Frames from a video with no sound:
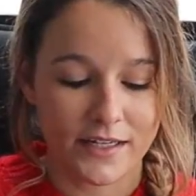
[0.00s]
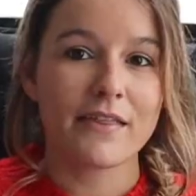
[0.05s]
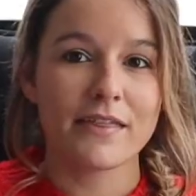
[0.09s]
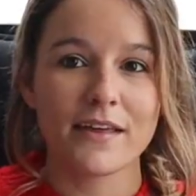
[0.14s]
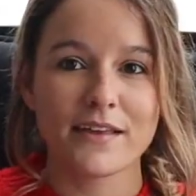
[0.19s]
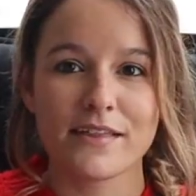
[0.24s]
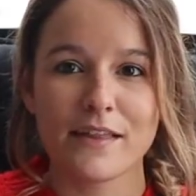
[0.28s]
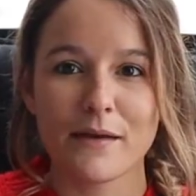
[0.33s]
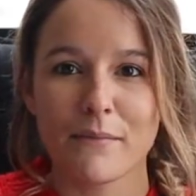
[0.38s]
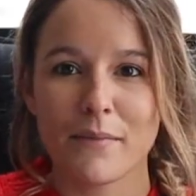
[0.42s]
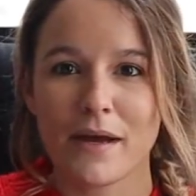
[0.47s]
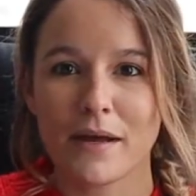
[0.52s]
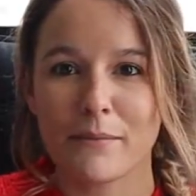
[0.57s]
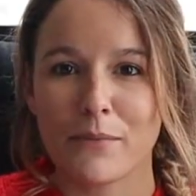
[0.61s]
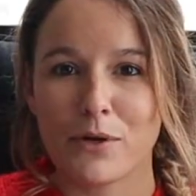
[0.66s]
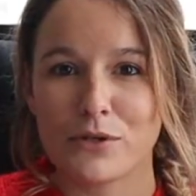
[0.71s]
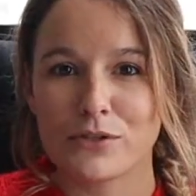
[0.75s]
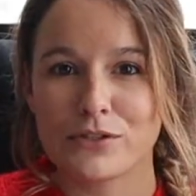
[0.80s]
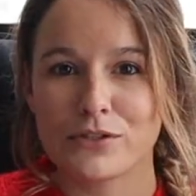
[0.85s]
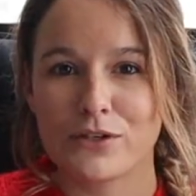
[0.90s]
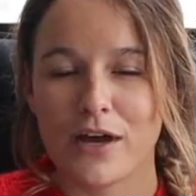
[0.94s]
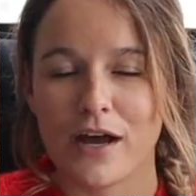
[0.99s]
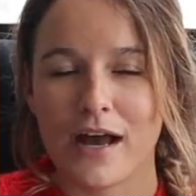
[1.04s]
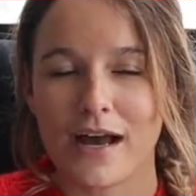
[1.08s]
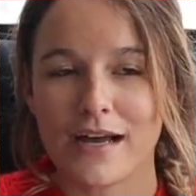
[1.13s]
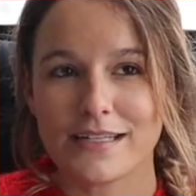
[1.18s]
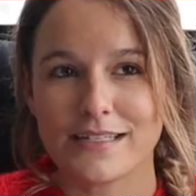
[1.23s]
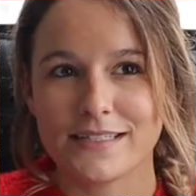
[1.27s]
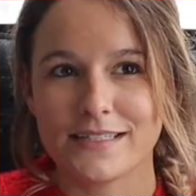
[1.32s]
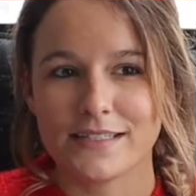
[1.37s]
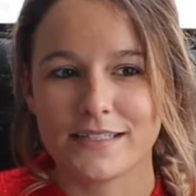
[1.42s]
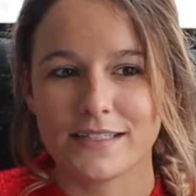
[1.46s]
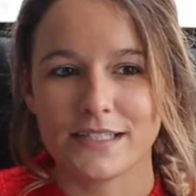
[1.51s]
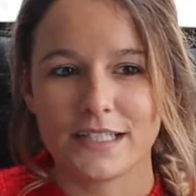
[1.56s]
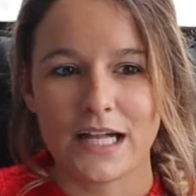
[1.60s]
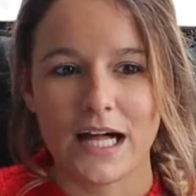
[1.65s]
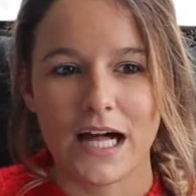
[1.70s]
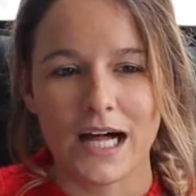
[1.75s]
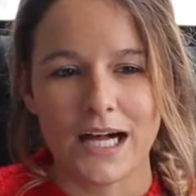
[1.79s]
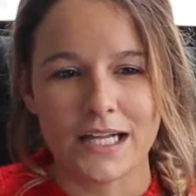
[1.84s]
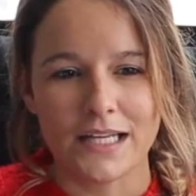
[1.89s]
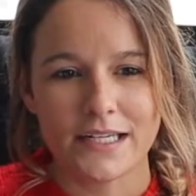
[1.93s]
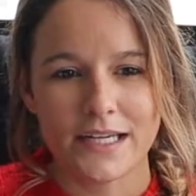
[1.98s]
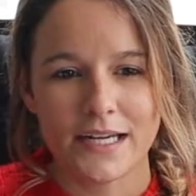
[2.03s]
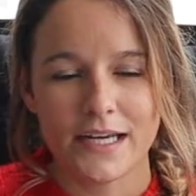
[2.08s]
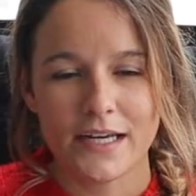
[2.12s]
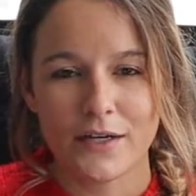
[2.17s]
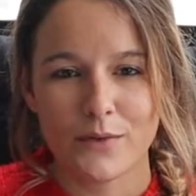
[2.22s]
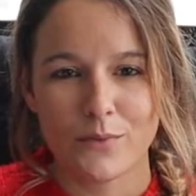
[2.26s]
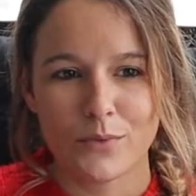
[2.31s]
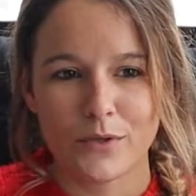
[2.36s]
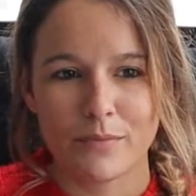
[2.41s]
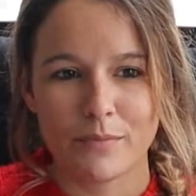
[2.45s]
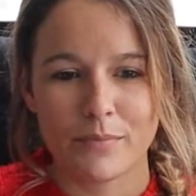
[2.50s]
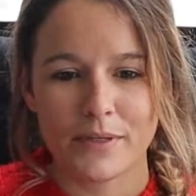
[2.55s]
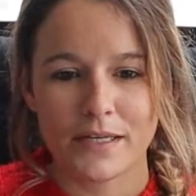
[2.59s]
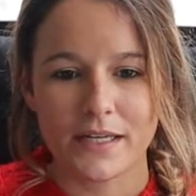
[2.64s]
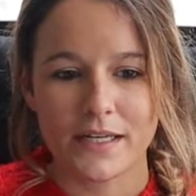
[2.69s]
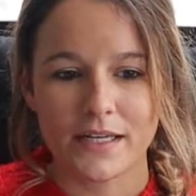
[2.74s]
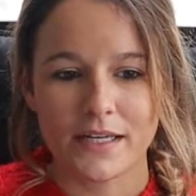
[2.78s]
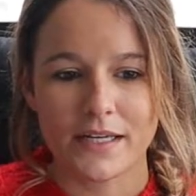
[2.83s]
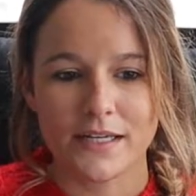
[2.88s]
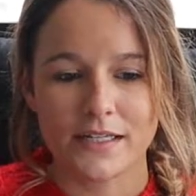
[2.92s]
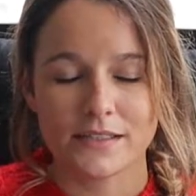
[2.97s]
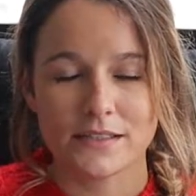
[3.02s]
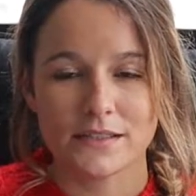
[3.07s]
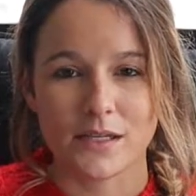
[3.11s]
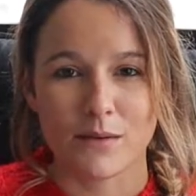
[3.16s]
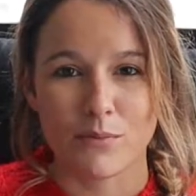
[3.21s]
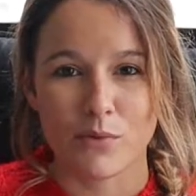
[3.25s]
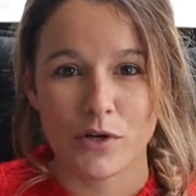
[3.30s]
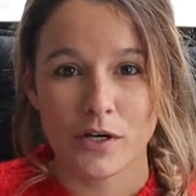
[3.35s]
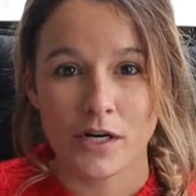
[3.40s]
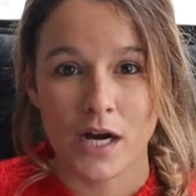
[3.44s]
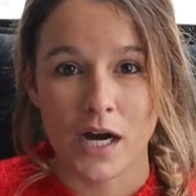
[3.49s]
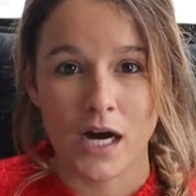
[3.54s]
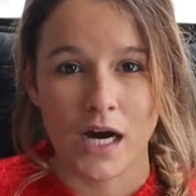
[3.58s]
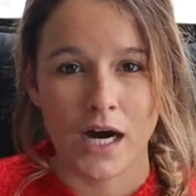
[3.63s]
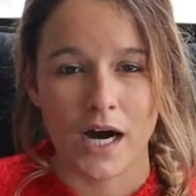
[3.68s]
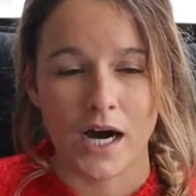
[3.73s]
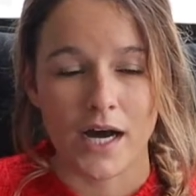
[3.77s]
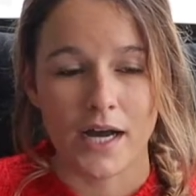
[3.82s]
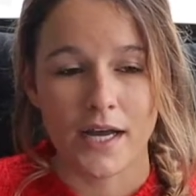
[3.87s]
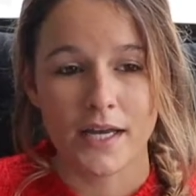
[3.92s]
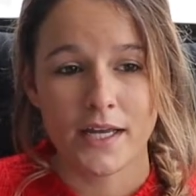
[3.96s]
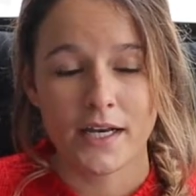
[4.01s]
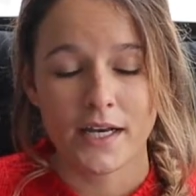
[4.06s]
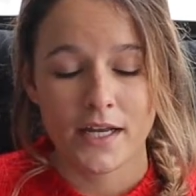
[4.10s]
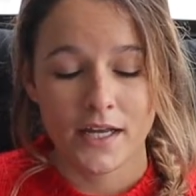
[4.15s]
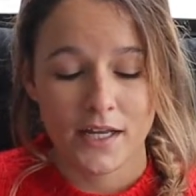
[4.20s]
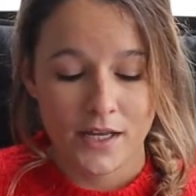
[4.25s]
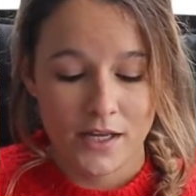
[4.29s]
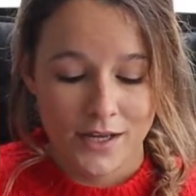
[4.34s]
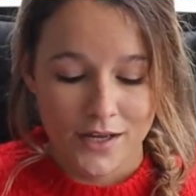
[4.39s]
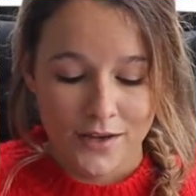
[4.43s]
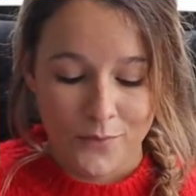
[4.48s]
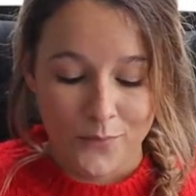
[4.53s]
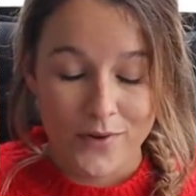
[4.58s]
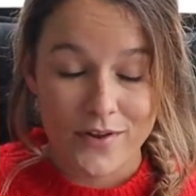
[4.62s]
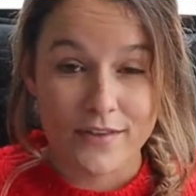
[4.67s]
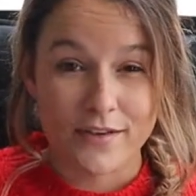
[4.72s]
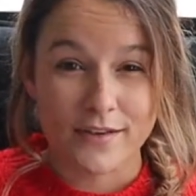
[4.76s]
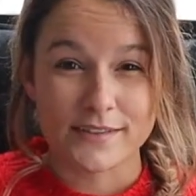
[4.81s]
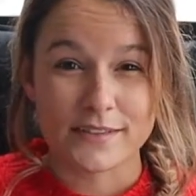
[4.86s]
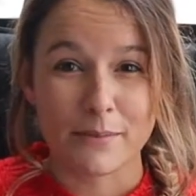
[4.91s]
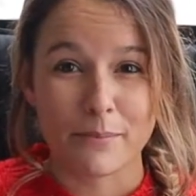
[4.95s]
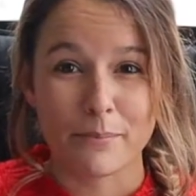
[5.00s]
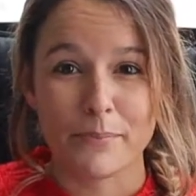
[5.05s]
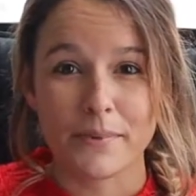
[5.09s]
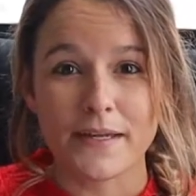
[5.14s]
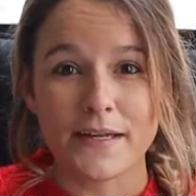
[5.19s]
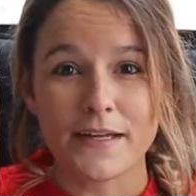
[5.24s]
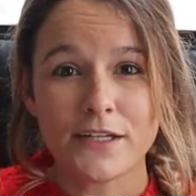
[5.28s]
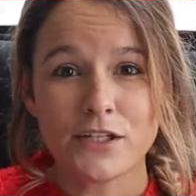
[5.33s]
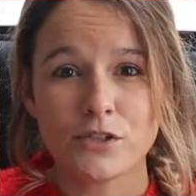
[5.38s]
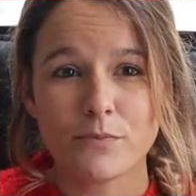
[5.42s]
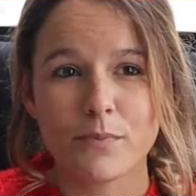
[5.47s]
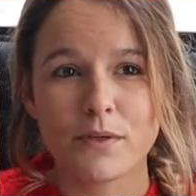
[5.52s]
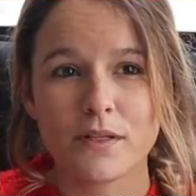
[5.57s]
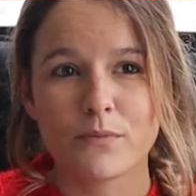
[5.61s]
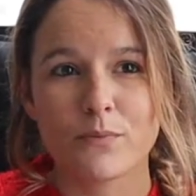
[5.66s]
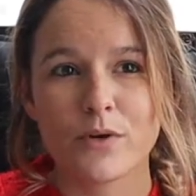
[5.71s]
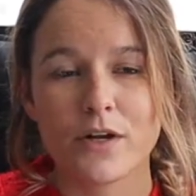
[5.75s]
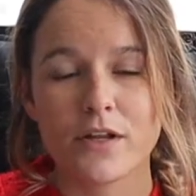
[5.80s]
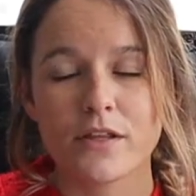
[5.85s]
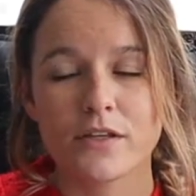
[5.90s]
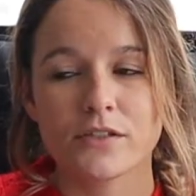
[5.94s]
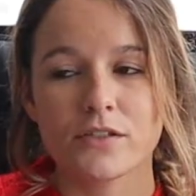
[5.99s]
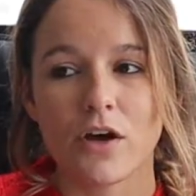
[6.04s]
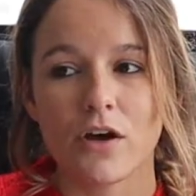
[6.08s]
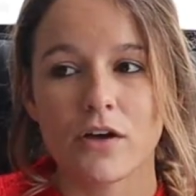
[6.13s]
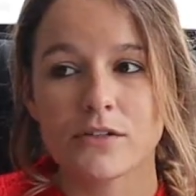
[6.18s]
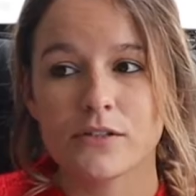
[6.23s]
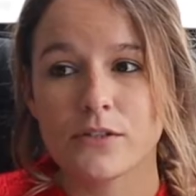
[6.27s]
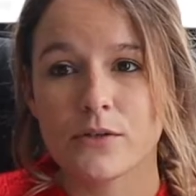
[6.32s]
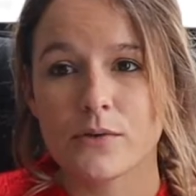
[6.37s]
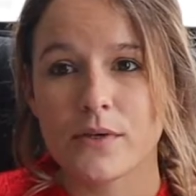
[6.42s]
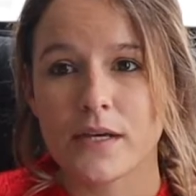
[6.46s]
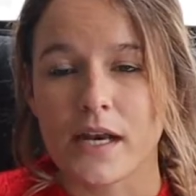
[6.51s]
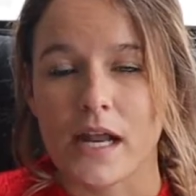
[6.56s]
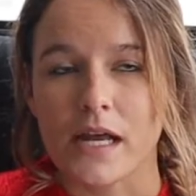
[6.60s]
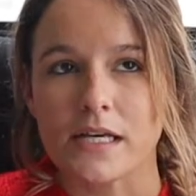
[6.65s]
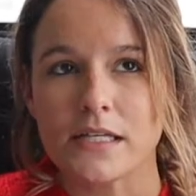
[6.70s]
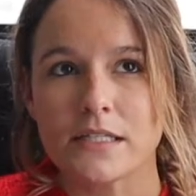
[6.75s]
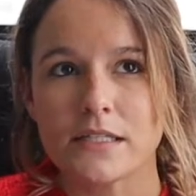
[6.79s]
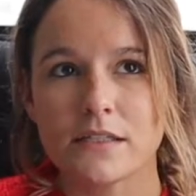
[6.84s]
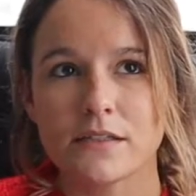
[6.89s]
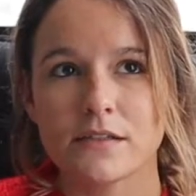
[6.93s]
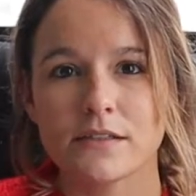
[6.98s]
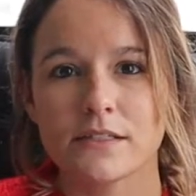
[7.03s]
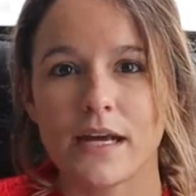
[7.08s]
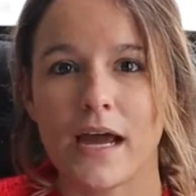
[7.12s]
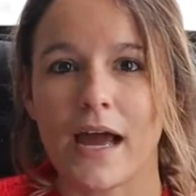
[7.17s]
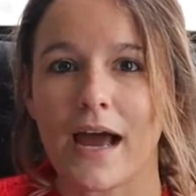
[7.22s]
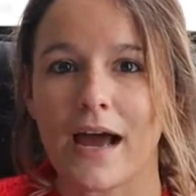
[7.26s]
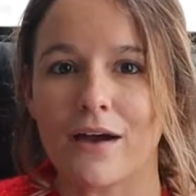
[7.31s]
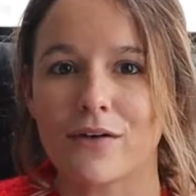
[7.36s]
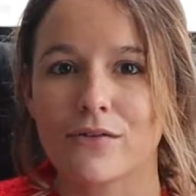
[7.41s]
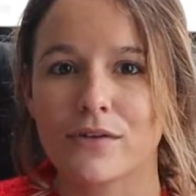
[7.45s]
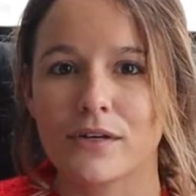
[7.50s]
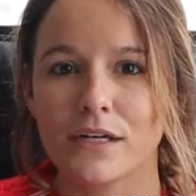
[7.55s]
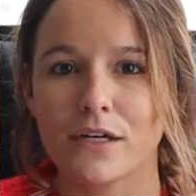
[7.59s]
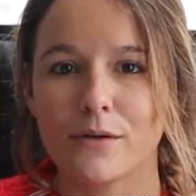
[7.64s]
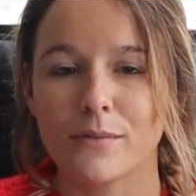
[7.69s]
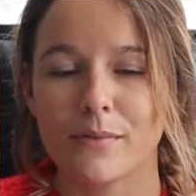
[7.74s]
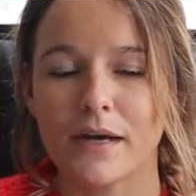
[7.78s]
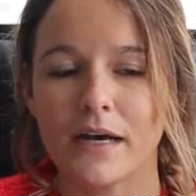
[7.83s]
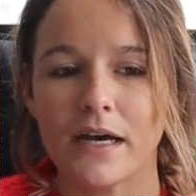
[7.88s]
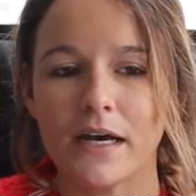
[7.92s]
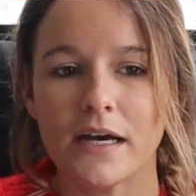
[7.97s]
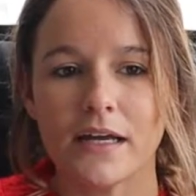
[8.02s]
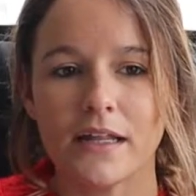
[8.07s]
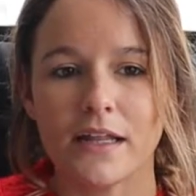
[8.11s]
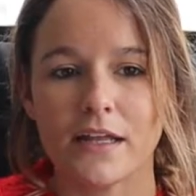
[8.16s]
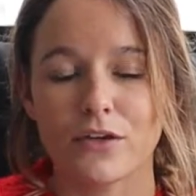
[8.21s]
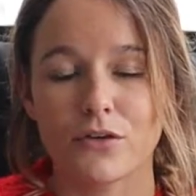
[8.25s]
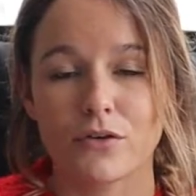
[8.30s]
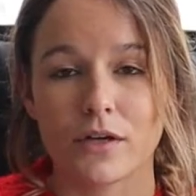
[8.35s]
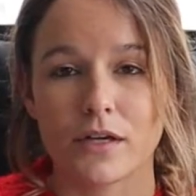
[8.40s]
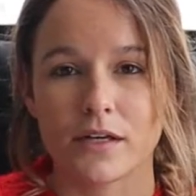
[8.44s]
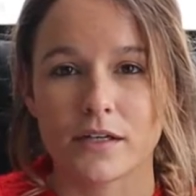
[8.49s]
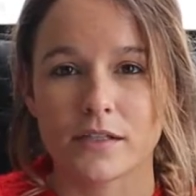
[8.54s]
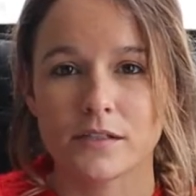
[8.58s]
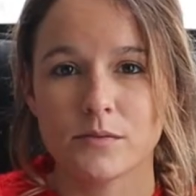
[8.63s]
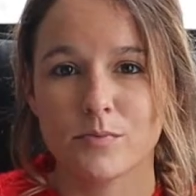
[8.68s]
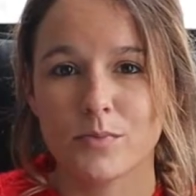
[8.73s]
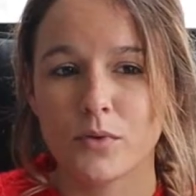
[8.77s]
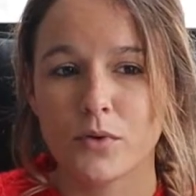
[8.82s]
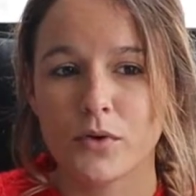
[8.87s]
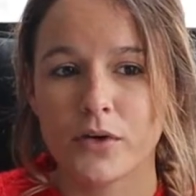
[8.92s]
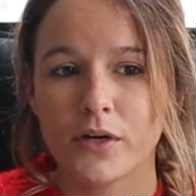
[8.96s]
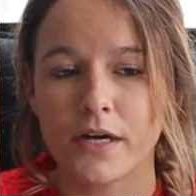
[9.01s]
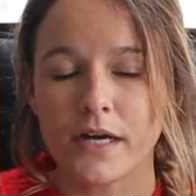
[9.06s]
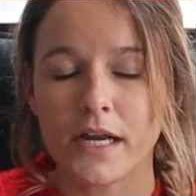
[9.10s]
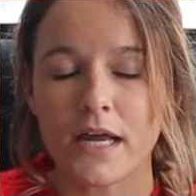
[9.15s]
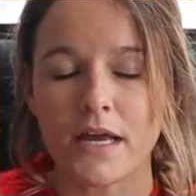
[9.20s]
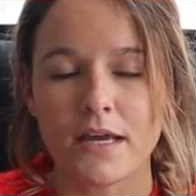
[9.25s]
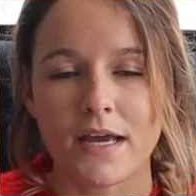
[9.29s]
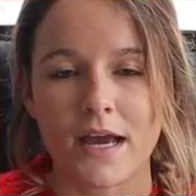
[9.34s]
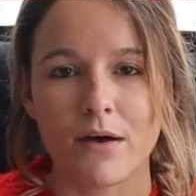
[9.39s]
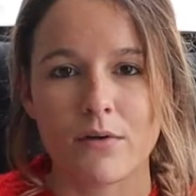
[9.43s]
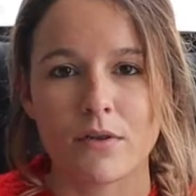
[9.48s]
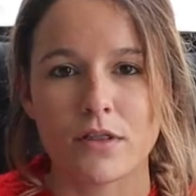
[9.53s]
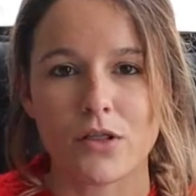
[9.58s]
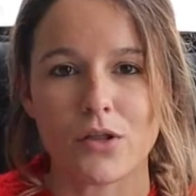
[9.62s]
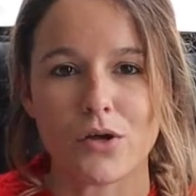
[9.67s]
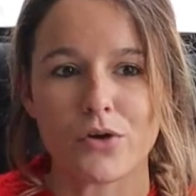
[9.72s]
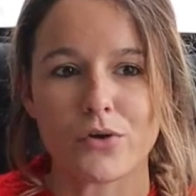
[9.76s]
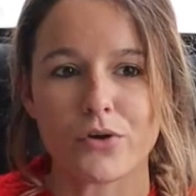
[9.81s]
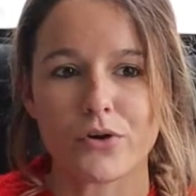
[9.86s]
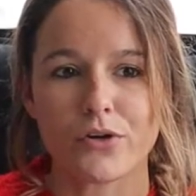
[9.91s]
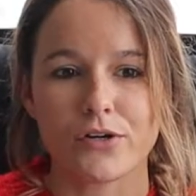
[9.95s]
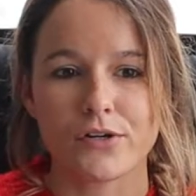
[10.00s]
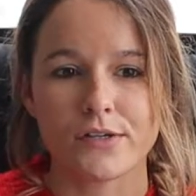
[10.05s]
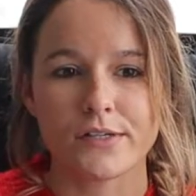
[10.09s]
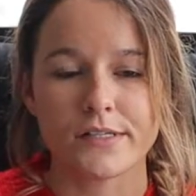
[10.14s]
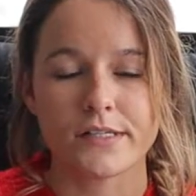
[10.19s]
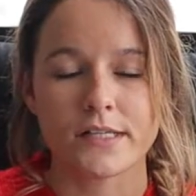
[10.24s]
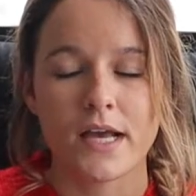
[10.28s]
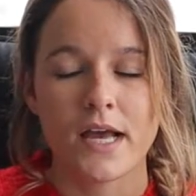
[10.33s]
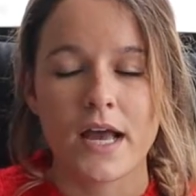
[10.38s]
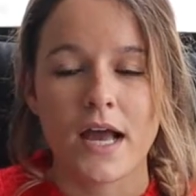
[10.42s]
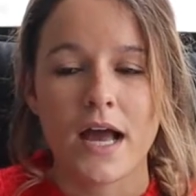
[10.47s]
I think that my most ideal holiday would be somewhere hot where there's a beach, but where there's also a nice little town nearby that you can explore and hang out with locals